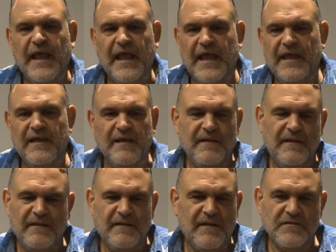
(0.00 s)
And
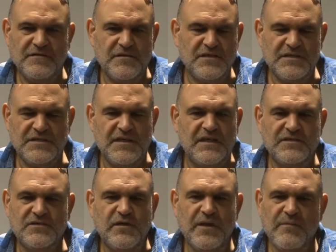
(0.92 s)
those are just the
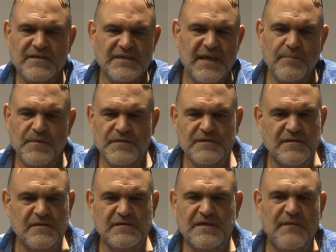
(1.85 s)
extreme
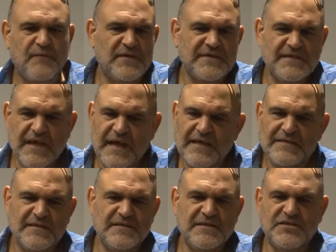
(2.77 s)
examples. are different
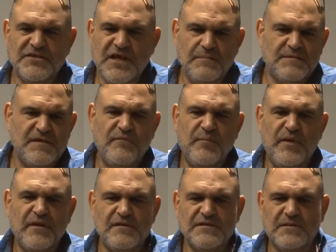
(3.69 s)
sizes and shapes of
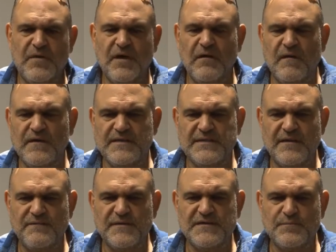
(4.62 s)
bills among all these
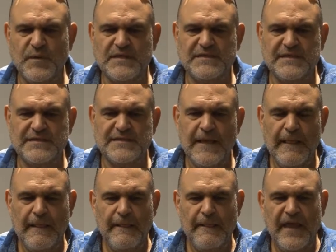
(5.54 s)
different species.
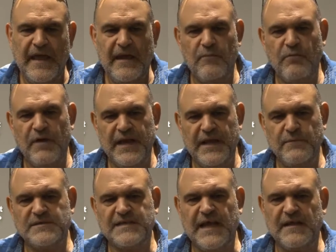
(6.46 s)
And when he
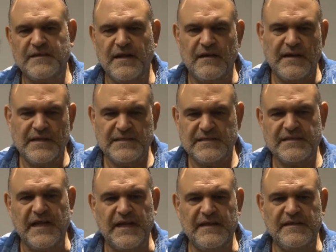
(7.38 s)
was out there, he
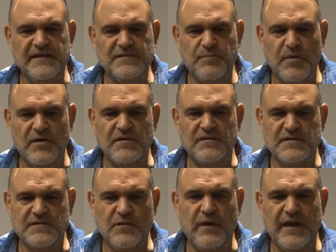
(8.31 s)
studied these
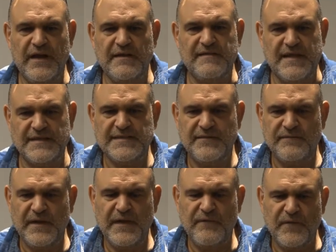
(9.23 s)
birds quite
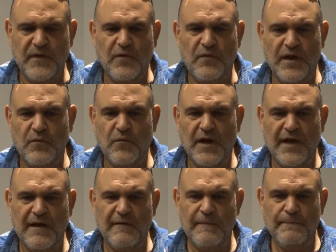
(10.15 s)
intensively for quite a
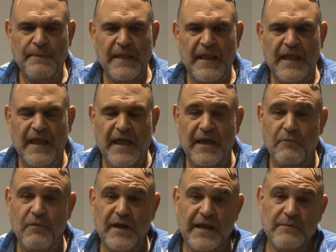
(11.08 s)
while.
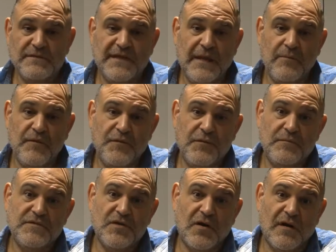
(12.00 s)
And what he was able to
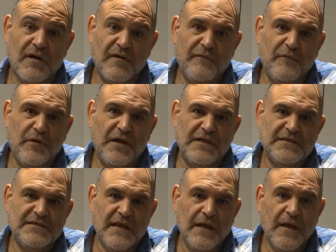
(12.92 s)
observe
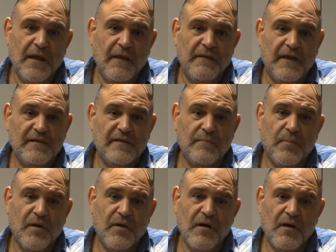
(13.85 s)
was that the
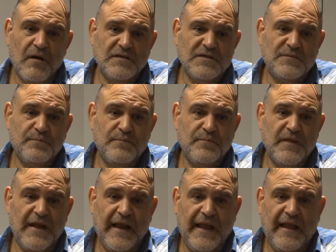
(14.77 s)
birds
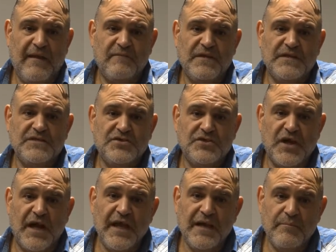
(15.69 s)
that have these
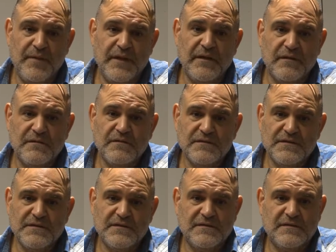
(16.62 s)
giant
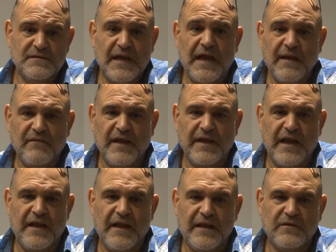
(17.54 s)
bills, kind of like
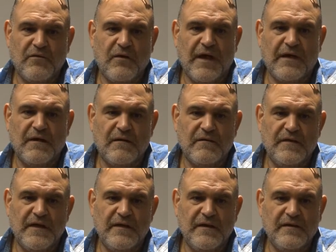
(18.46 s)
a nutcracker
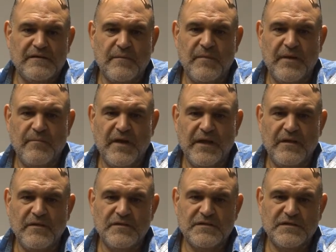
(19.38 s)
that somebody might
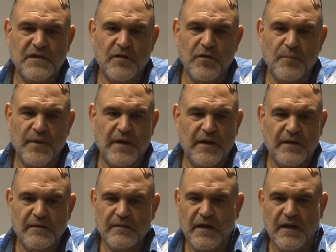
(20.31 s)
use to open
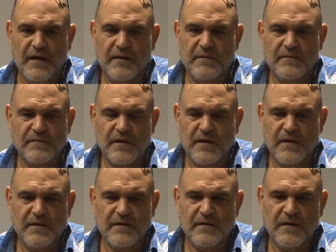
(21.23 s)
a,
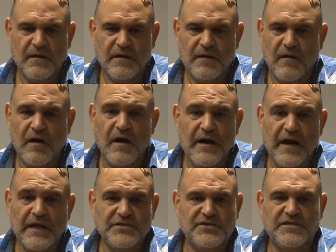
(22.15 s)
a, a hard
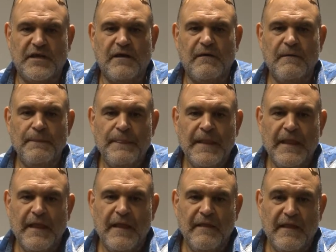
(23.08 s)
nutshell,
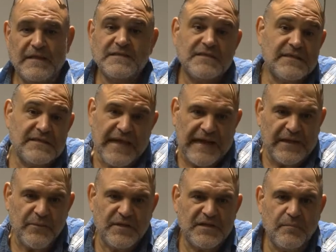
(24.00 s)
that's
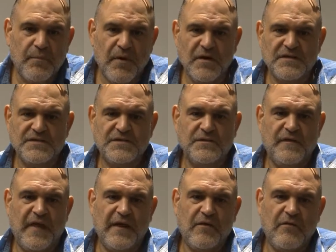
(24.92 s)
exactly what the birds do.
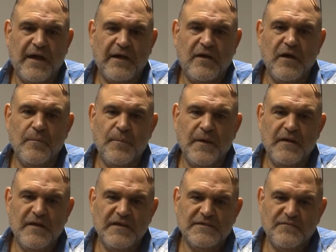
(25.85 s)
They crack
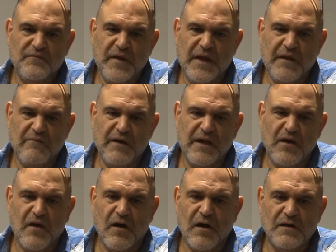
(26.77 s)
open these very
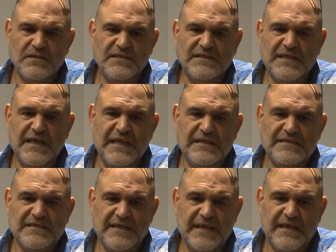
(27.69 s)
hard
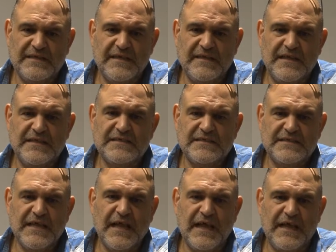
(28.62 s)
seeds to get to the
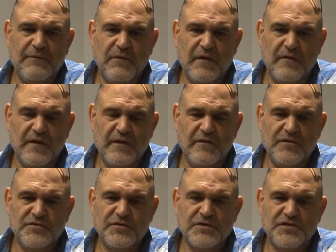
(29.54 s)
inside where the
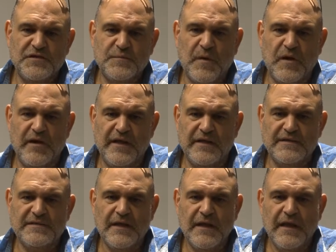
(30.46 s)
nutritious part
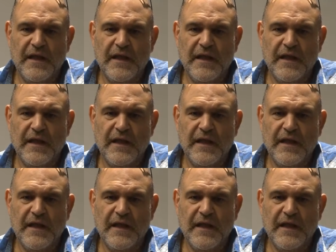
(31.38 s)
is.